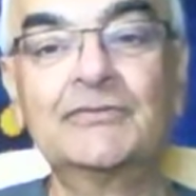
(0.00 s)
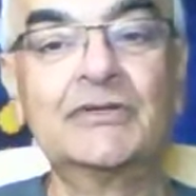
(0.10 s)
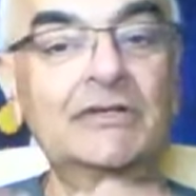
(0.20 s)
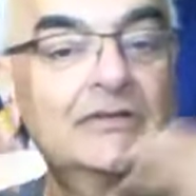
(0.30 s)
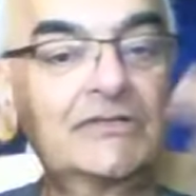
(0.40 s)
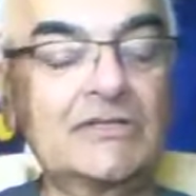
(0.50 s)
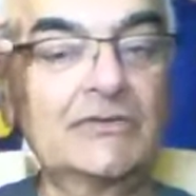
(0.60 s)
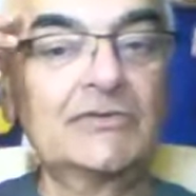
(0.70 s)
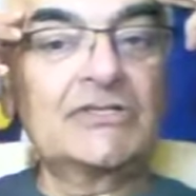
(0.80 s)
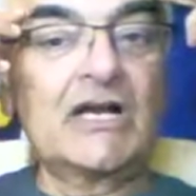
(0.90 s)
It
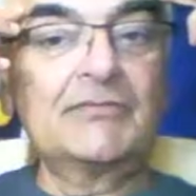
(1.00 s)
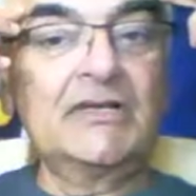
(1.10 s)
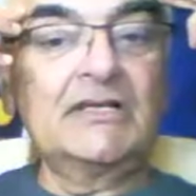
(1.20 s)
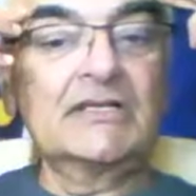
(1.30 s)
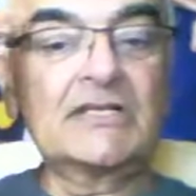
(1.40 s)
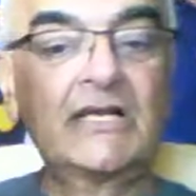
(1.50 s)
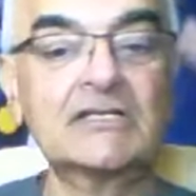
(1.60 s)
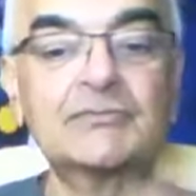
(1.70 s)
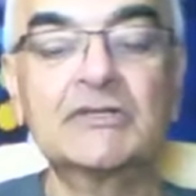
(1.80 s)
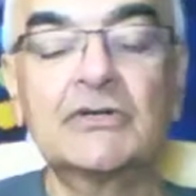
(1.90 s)
start making
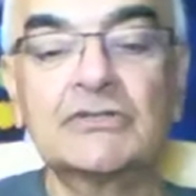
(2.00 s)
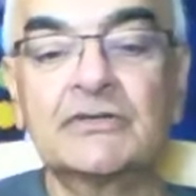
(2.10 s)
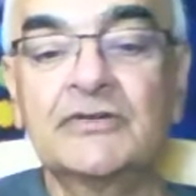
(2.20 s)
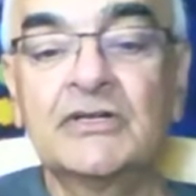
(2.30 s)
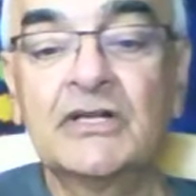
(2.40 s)
sense because of